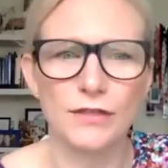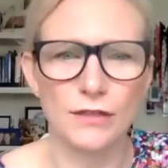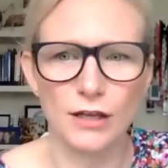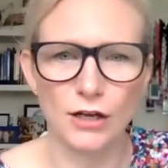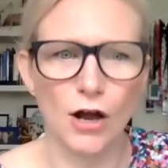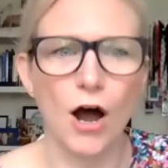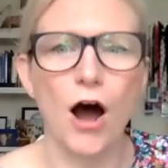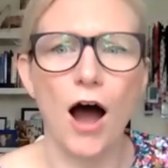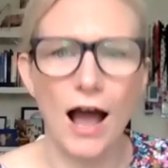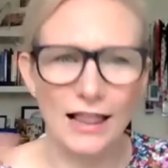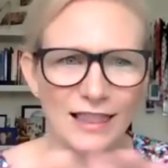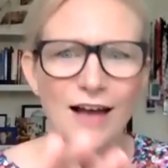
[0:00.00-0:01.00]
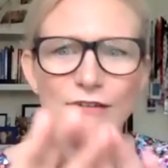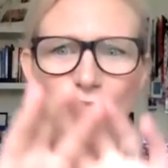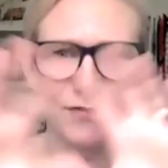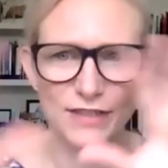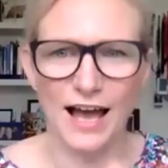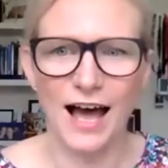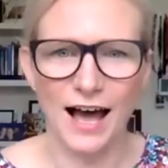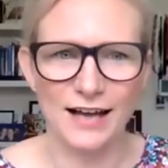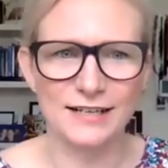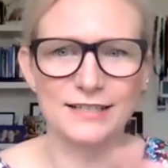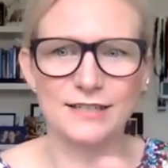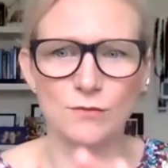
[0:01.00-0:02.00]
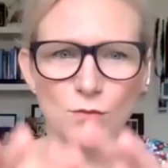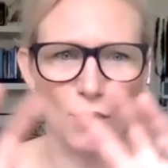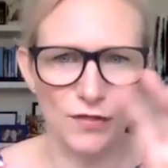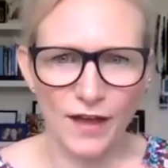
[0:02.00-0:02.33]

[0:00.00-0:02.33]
you know, I love the artist and what